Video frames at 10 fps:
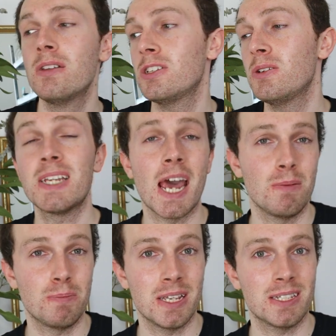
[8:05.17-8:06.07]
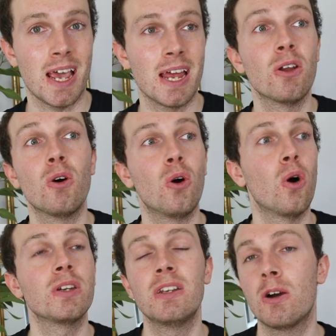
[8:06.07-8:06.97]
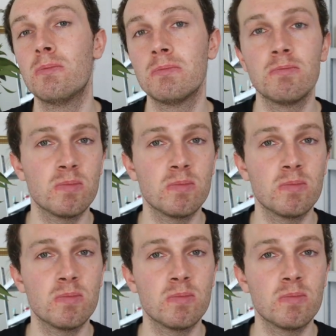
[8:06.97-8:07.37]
to ten percent or, you know,